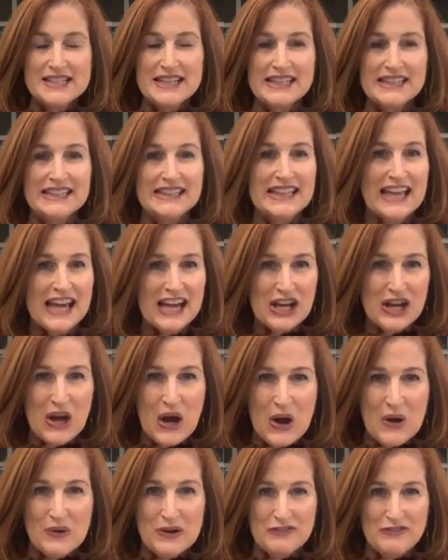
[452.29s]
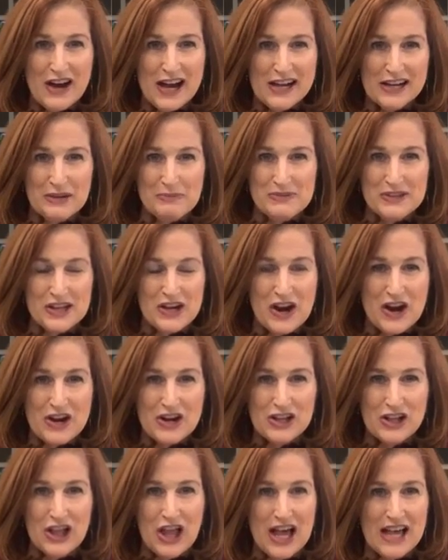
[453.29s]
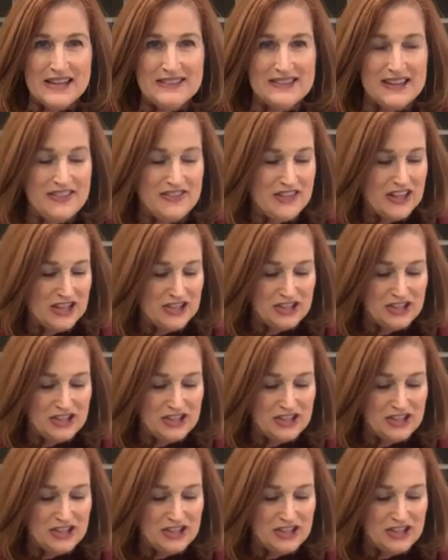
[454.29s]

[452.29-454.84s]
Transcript: to let go of items in our closet